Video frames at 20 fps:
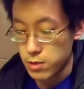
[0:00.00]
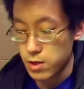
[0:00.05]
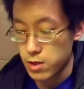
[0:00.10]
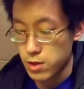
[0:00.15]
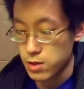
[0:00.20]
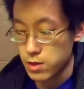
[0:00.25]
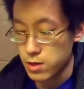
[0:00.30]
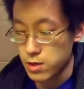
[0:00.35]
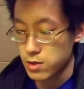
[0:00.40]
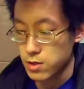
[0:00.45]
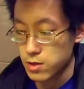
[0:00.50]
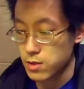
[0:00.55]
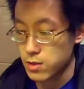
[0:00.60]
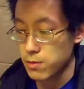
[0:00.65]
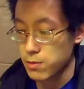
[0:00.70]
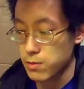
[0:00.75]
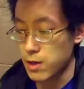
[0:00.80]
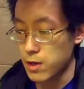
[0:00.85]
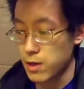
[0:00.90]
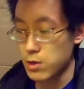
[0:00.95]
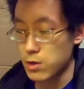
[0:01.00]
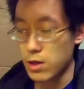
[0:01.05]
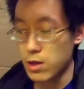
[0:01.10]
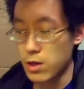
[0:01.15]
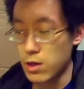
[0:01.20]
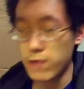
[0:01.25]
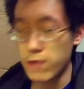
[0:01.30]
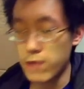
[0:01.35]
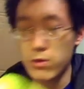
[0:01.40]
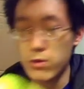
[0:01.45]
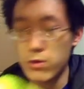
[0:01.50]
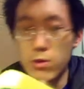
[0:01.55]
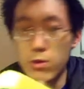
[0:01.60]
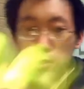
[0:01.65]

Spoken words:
because I know a lot of you